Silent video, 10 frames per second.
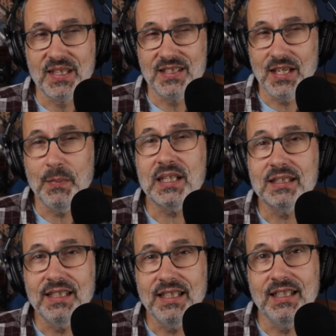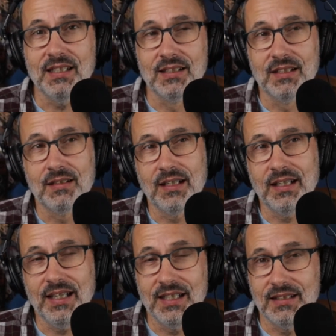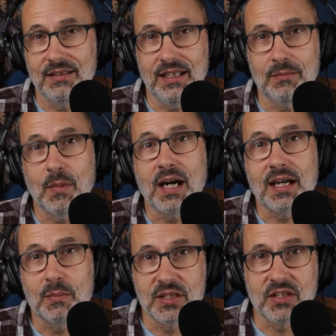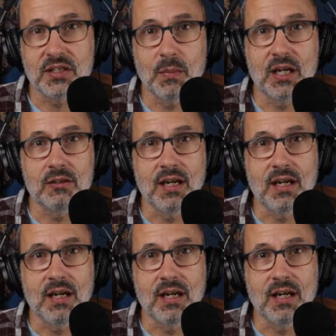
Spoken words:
Typically, in my business model,